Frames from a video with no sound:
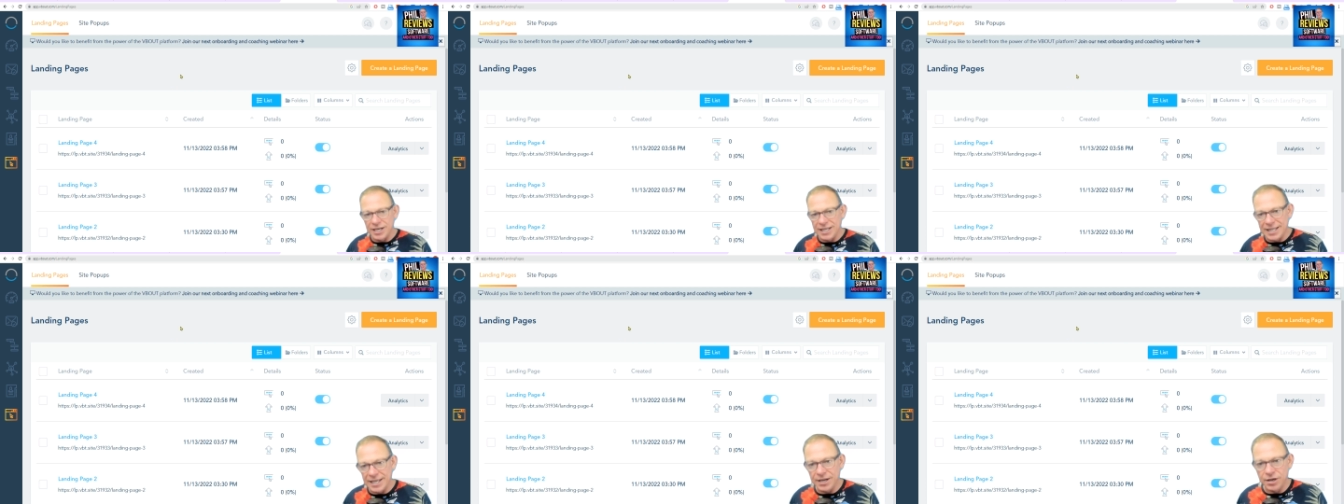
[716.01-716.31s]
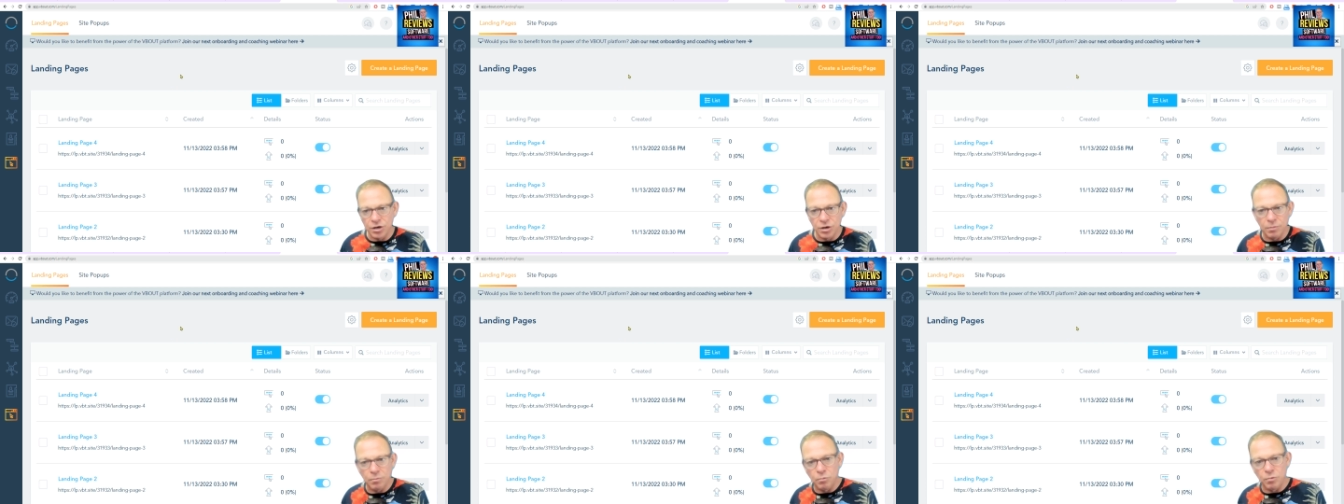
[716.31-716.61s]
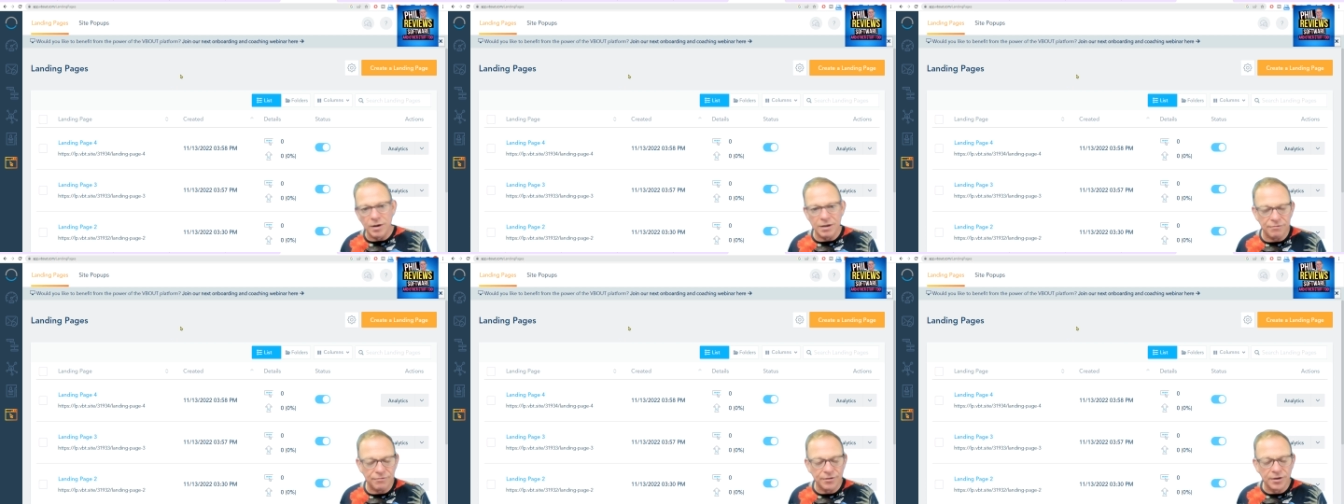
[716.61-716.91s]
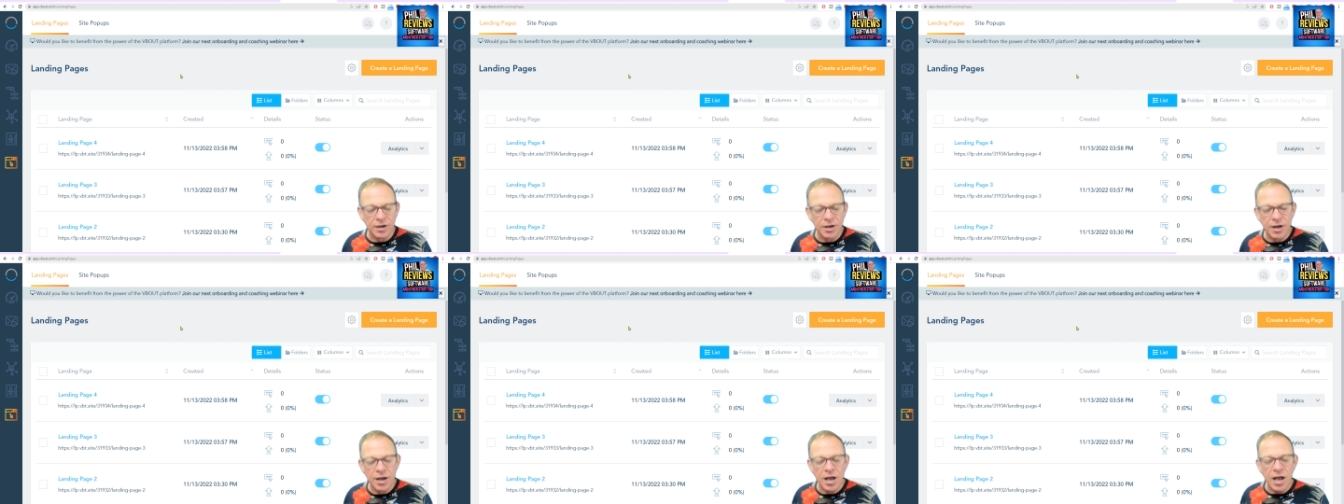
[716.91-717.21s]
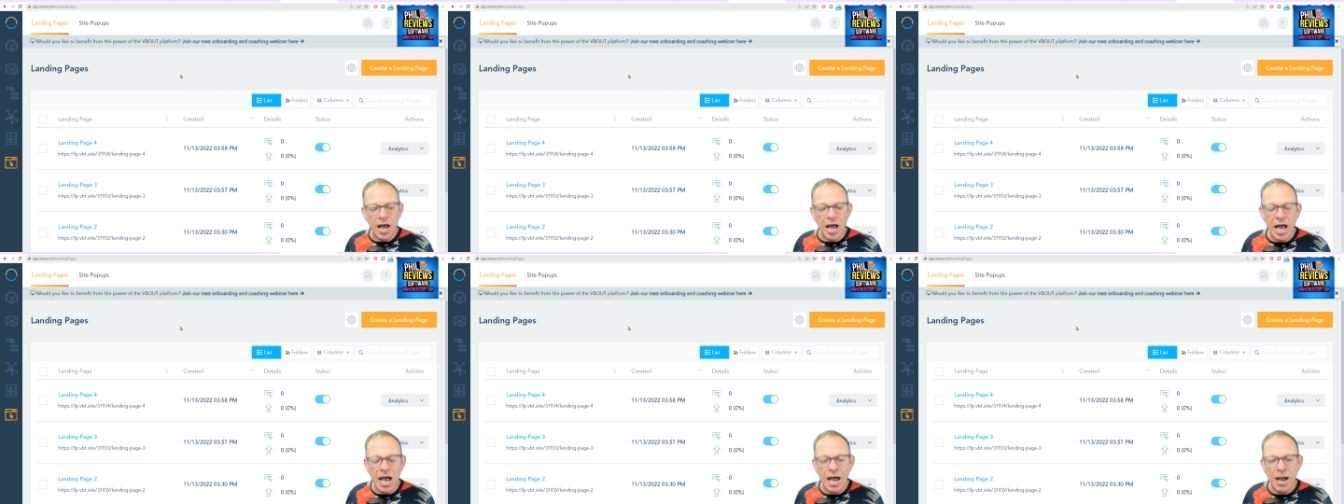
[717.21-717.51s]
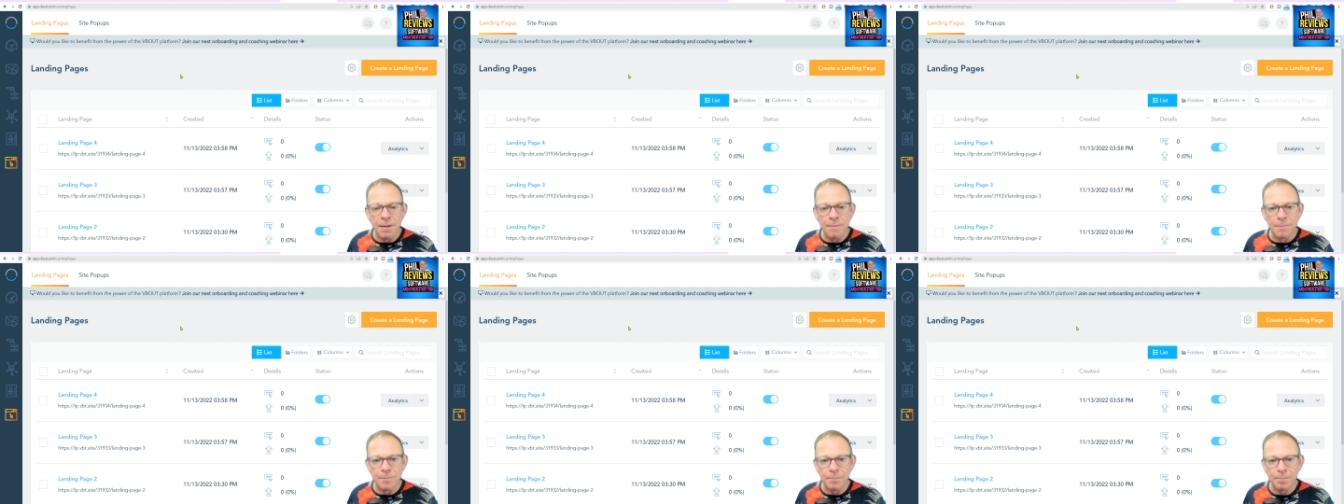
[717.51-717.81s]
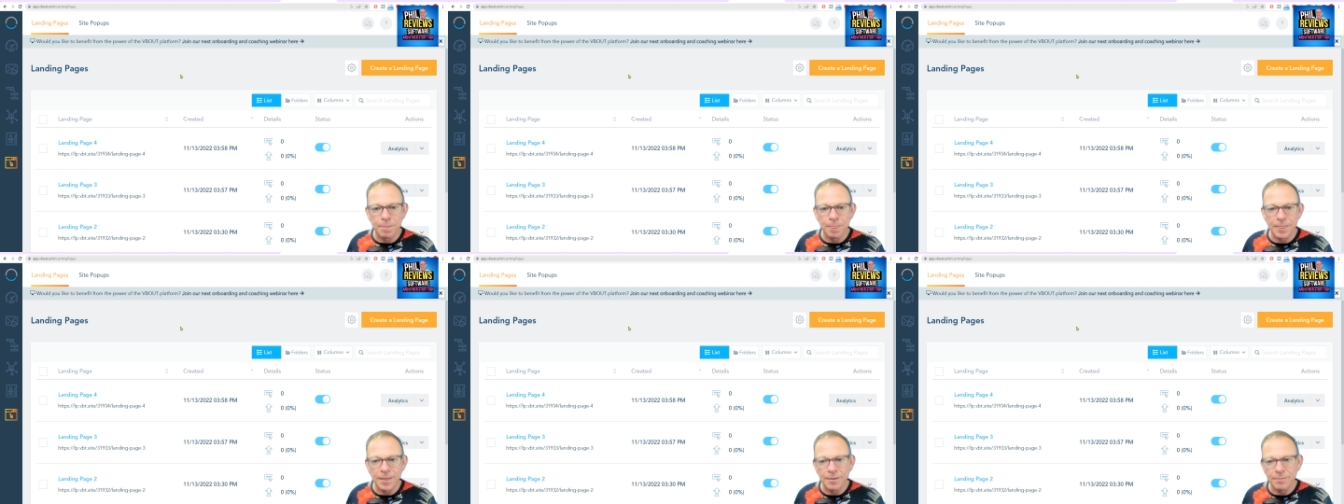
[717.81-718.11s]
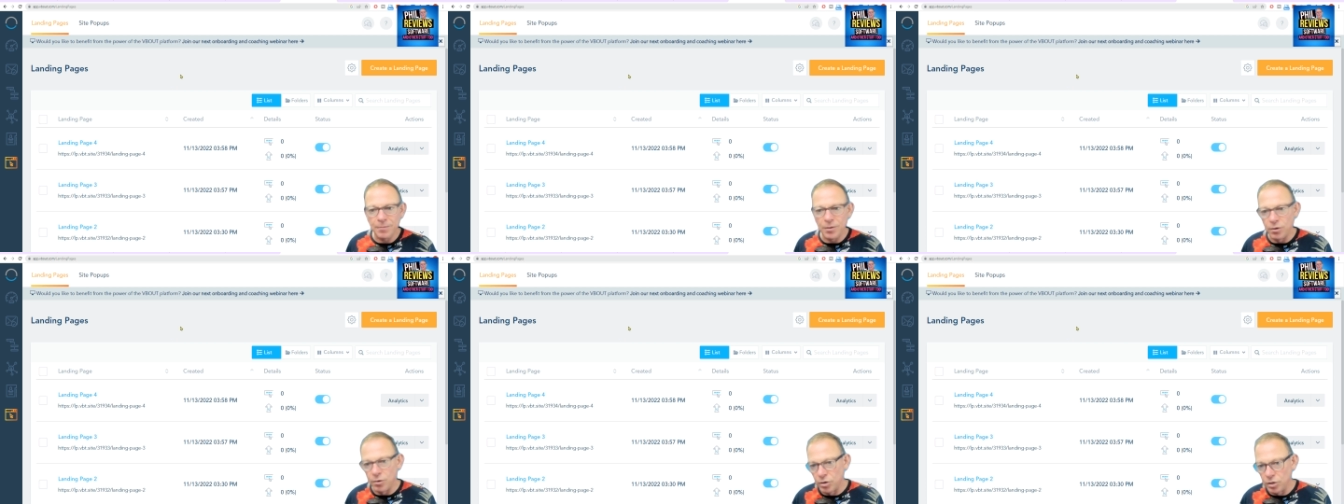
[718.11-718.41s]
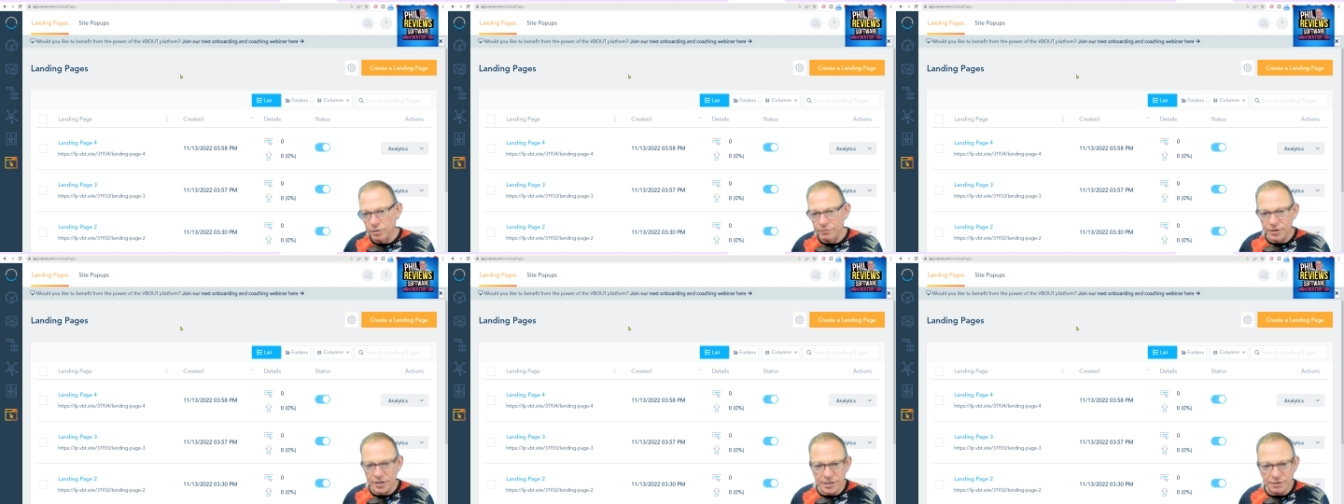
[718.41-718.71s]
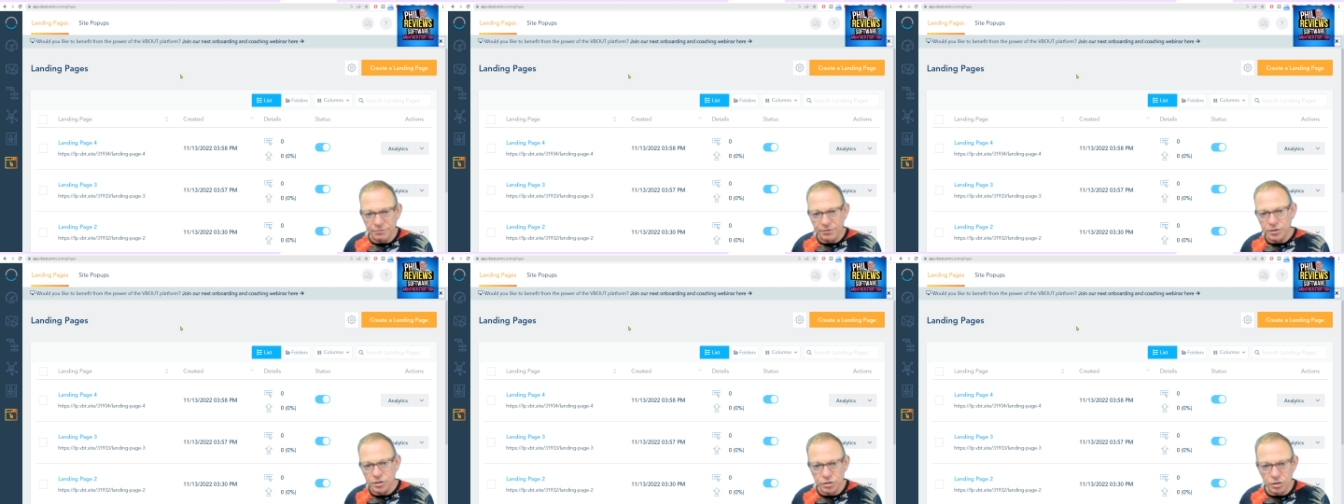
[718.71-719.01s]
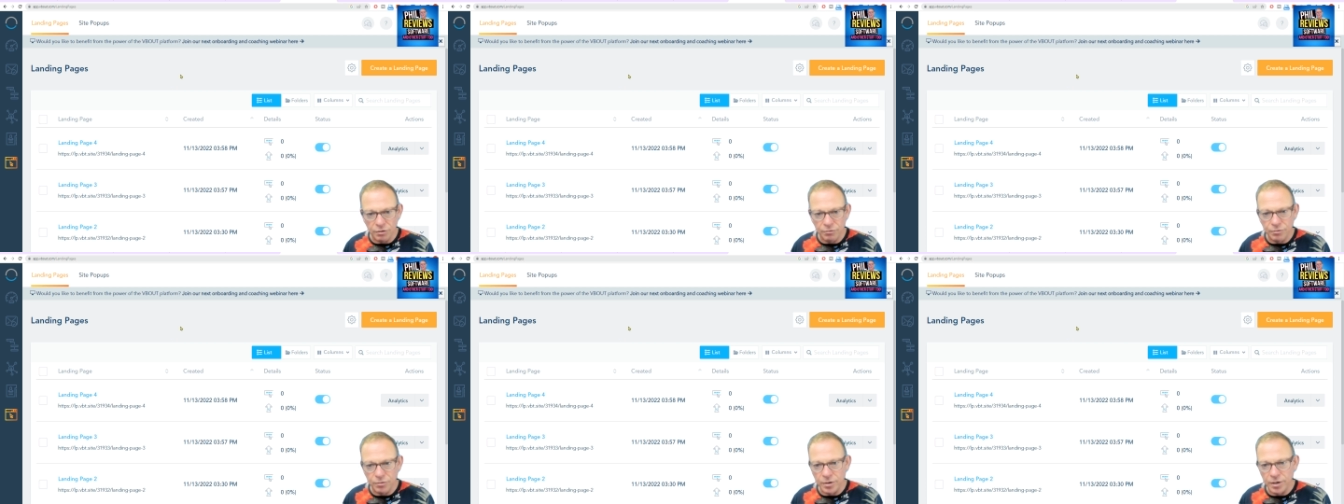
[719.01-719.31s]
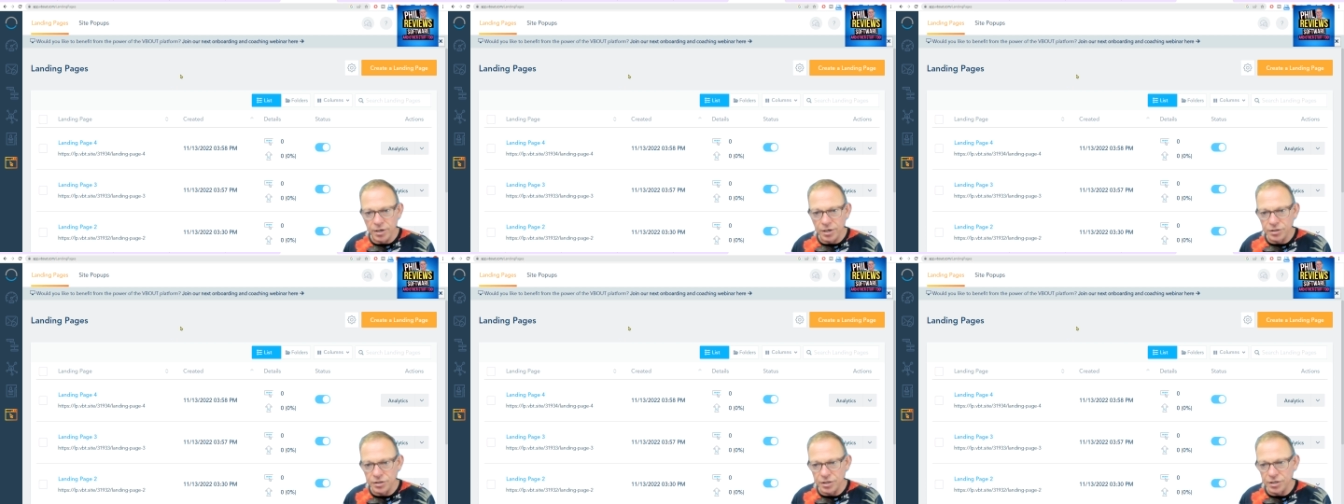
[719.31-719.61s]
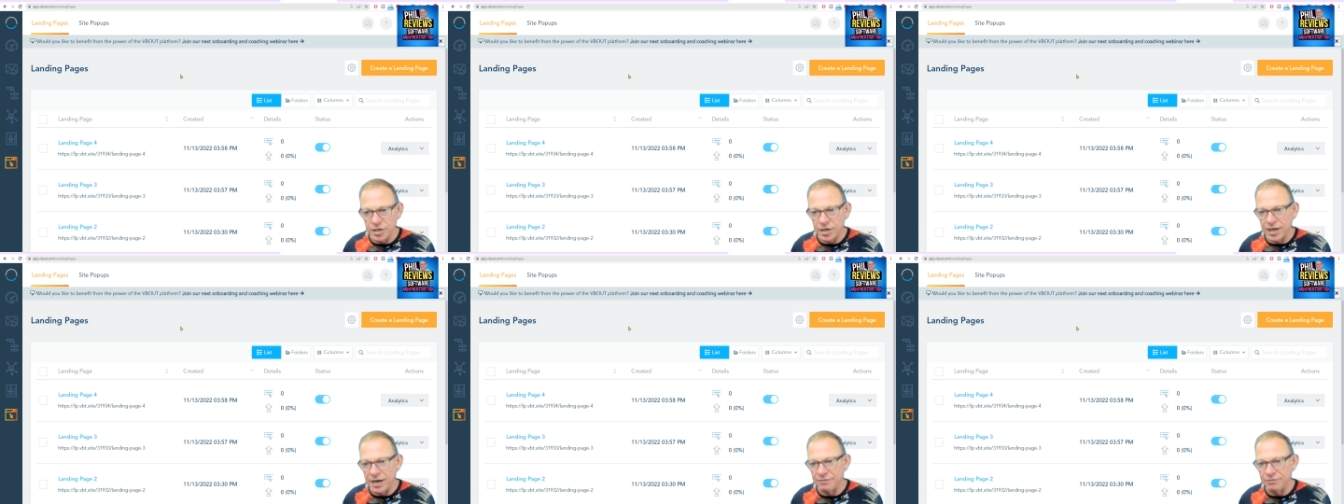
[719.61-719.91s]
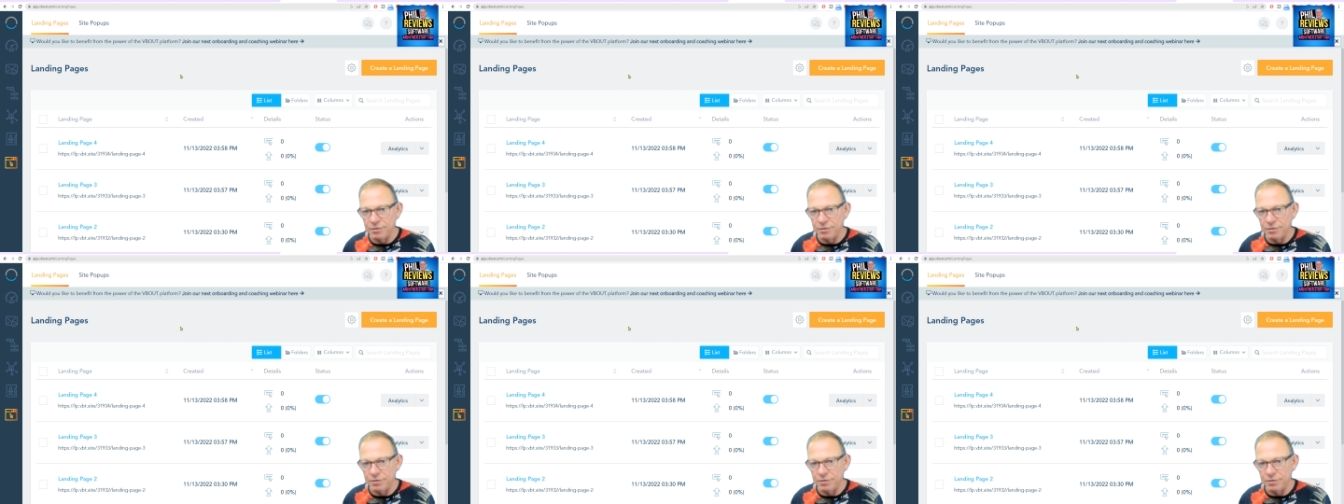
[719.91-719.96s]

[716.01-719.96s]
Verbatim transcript: link up with um, all of your different softwares and you can have